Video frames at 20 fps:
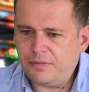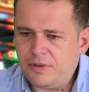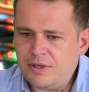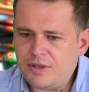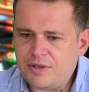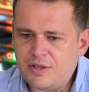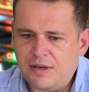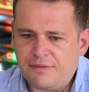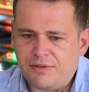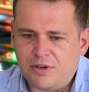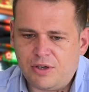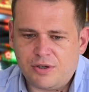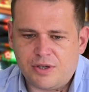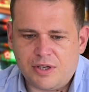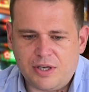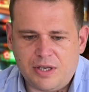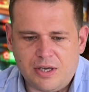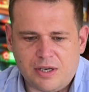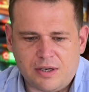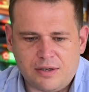let's have a look
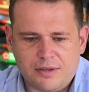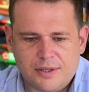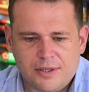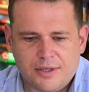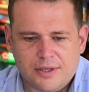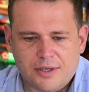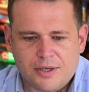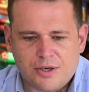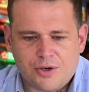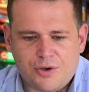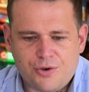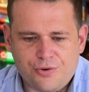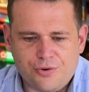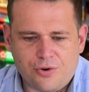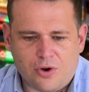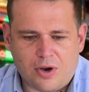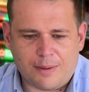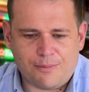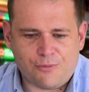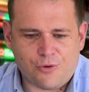at your
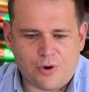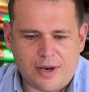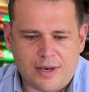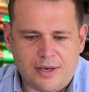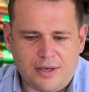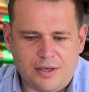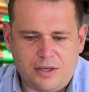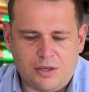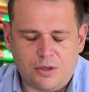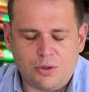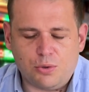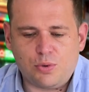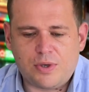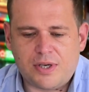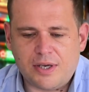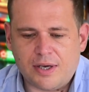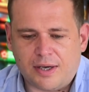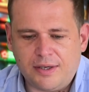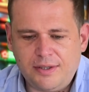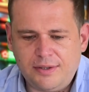Crime Rate
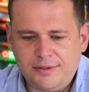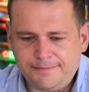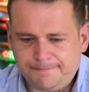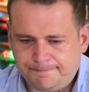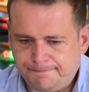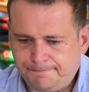UK.